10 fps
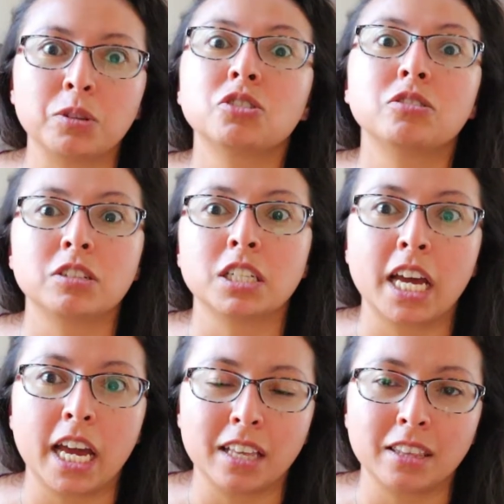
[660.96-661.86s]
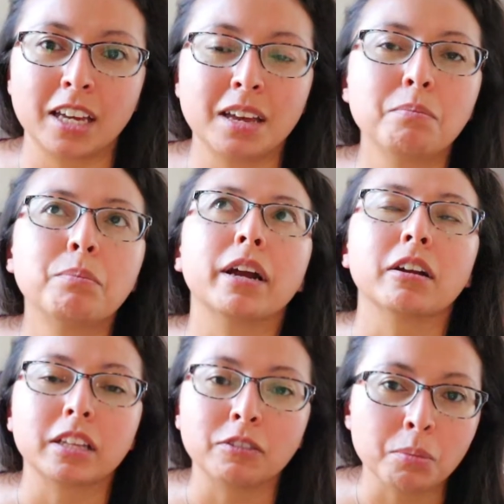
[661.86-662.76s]
What did you do today? And they can
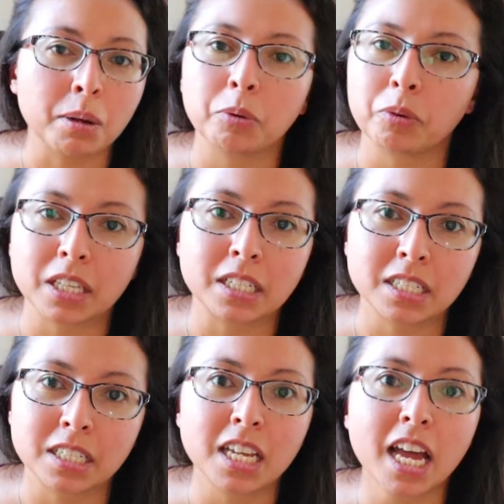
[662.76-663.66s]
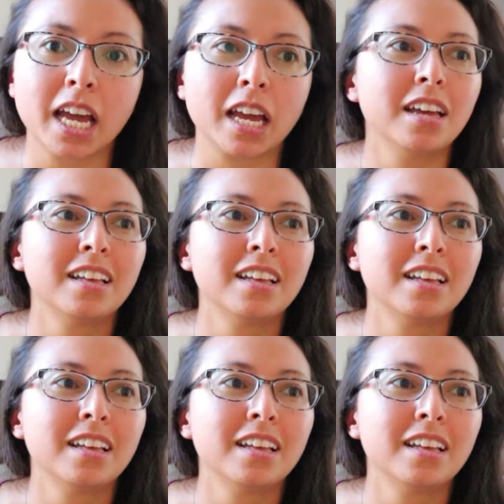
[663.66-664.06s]
barely remember what they did today,